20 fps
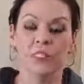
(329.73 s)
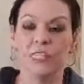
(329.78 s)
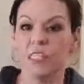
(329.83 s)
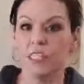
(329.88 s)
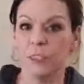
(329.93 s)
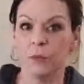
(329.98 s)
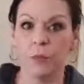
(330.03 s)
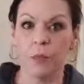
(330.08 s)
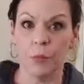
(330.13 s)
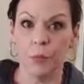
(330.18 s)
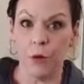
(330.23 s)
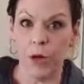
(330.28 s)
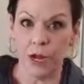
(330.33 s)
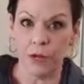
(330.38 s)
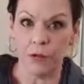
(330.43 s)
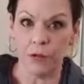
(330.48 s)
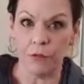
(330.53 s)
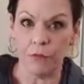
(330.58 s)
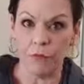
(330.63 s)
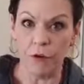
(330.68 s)
we're teaching people
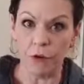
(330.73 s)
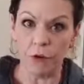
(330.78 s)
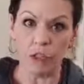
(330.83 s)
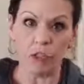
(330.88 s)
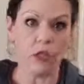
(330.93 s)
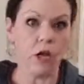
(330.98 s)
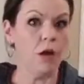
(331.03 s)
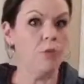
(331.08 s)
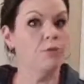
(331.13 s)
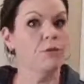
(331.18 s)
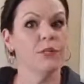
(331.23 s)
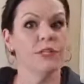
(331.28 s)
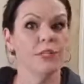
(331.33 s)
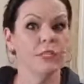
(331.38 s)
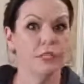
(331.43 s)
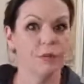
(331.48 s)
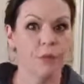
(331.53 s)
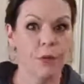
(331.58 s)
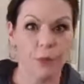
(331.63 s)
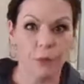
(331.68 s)
how to do Photoshop, we're
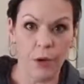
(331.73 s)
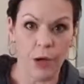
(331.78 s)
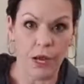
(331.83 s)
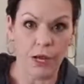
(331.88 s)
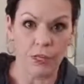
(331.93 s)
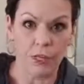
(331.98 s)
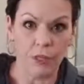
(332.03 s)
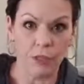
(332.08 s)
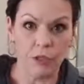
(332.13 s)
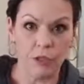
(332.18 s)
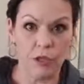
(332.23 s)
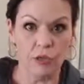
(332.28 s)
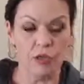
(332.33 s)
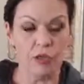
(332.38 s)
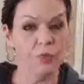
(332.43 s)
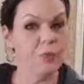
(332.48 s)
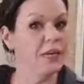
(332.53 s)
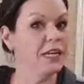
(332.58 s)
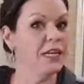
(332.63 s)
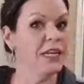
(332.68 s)
teaching people how to use
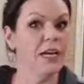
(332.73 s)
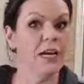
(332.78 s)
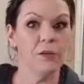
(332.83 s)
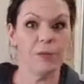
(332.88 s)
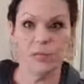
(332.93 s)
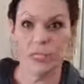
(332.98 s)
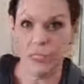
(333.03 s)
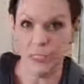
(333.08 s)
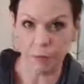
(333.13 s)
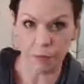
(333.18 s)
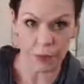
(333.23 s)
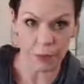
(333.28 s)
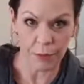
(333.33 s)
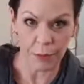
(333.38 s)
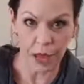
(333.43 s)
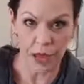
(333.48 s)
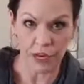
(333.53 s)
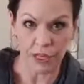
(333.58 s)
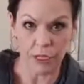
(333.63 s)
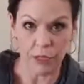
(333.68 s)
social media, we're teaching
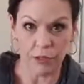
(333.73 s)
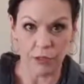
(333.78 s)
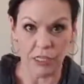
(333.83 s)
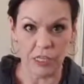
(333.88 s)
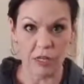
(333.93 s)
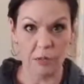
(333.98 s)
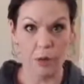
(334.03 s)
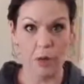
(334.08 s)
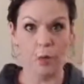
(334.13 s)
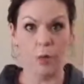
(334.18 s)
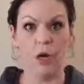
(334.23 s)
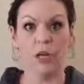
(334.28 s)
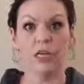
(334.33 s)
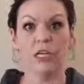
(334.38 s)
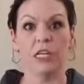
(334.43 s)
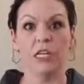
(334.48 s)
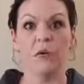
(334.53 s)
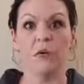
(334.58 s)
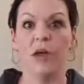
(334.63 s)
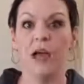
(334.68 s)
people how to use email
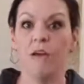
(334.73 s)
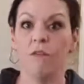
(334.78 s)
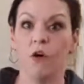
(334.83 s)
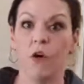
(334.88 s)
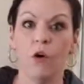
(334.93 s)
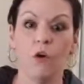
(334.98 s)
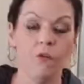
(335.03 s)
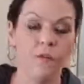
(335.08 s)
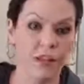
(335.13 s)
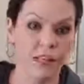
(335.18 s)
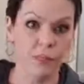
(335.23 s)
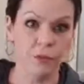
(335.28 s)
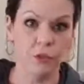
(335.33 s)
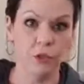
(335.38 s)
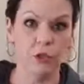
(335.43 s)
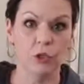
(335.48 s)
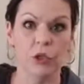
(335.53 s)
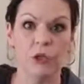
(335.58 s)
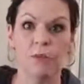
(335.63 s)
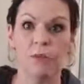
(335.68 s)
marketing. We have a whole
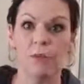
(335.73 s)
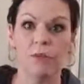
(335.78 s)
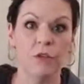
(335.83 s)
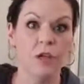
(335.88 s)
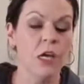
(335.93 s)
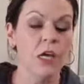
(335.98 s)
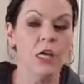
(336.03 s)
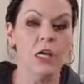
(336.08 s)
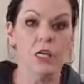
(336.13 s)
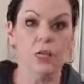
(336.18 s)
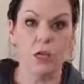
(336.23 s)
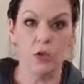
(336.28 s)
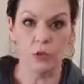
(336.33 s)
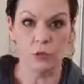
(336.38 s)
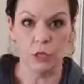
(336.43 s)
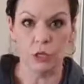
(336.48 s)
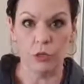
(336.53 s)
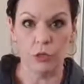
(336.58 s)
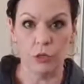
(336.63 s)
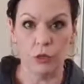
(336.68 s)
Facebook group of, you
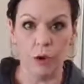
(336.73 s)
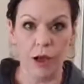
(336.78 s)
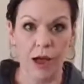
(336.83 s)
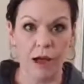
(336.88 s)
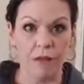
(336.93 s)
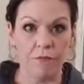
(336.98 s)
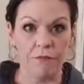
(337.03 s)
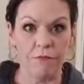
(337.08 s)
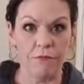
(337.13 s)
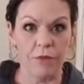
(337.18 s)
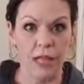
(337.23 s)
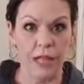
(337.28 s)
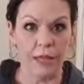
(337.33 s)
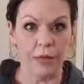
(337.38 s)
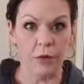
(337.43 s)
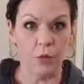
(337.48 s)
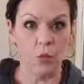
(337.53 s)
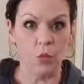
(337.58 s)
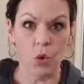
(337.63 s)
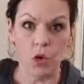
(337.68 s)
know, so you'll have
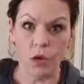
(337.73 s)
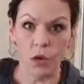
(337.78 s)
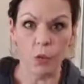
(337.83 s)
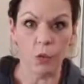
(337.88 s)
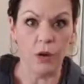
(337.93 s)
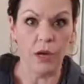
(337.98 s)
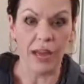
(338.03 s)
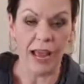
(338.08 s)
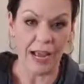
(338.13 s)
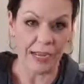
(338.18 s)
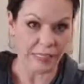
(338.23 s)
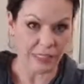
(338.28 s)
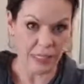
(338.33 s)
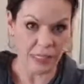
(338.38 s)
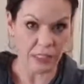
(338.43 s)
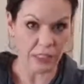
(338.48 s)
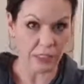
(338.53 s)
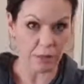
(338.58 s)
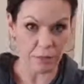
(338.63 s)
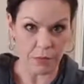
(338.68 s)
like one-on-one
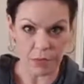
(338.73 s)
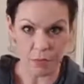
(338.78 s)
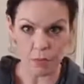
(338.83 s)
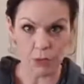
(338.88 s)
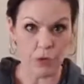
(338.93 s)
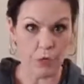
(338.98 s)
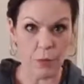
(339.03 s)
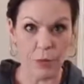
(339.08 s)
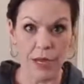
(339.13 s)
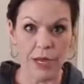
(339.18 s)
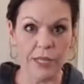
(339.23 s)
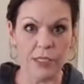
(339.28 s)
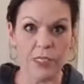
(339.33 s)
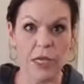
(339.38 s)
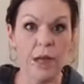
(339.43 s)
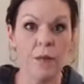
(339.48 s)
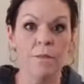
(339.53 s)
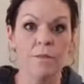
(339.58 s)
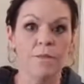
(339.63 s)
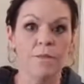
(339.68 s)
access to me pretty much.